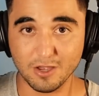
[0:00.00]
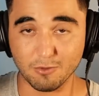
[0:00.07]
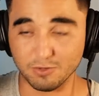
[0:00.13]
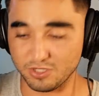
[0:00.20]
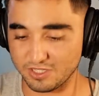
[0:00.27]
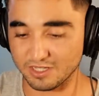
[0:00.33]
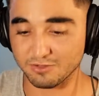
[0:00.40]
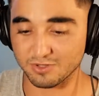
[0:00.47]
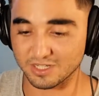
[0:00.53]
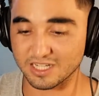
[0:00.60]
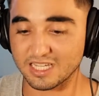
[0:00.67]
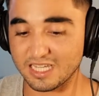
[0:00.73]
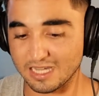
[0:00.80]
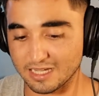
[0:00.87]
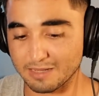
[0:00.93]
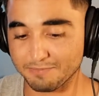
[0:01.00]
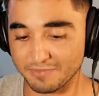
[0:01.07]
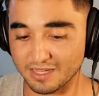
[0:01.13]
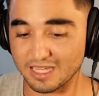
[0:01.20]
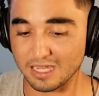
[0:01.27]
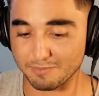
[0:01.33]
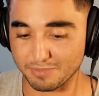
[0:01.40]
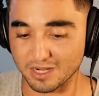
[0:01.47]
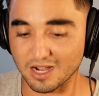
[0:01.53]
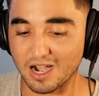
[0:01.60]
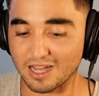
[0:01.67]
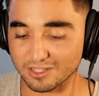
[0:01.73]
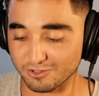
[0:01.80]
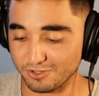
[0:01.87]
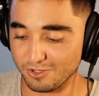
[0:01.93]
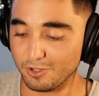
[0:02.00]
which is the Kia Picanto.